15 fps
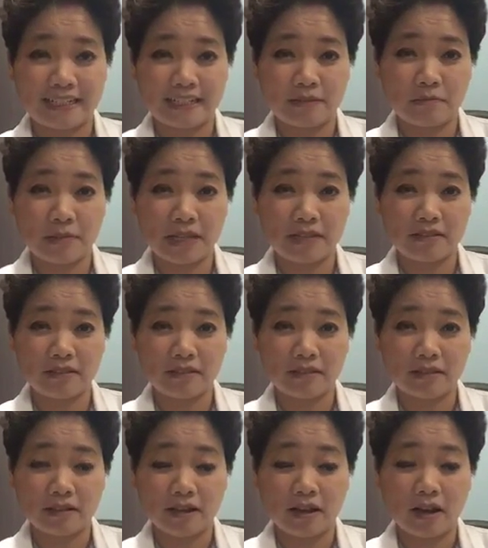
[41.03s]
it means
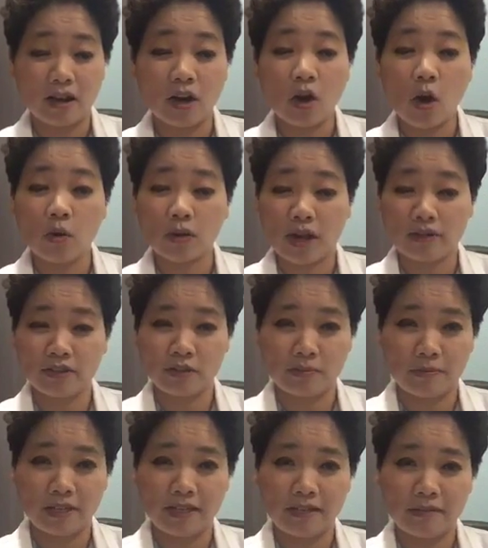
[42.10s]
a whole lot to
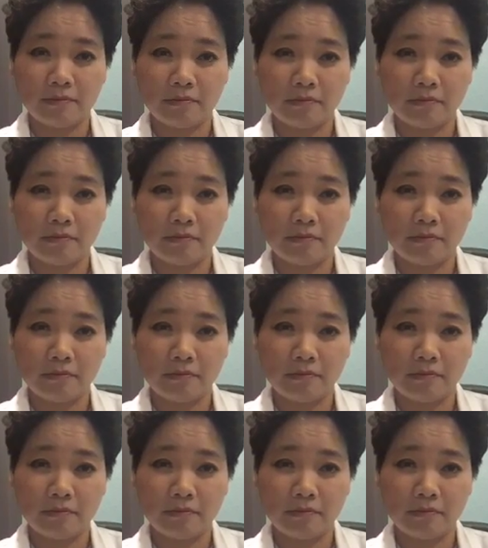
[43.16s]
me.